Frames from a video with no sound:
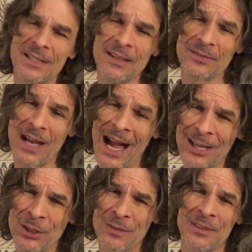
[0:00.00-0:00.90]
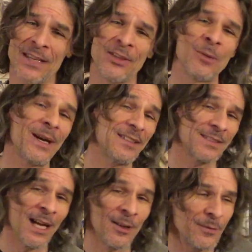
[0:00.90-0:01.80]
gift I could have given to
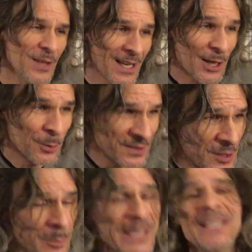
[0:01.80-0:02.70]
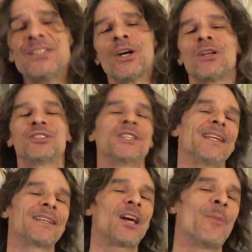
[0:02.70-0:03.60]
myself, was to be
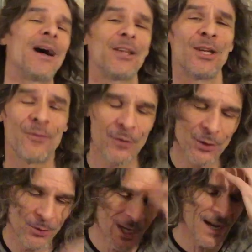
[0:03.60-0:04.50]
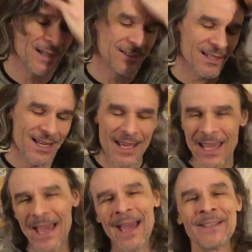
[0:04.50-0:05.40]
indulgent and come out here for you guys
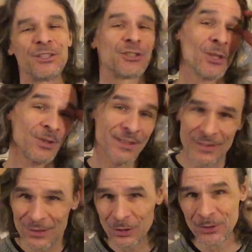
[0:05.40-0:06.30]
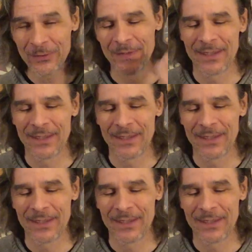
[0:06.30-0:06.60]
and show this to you.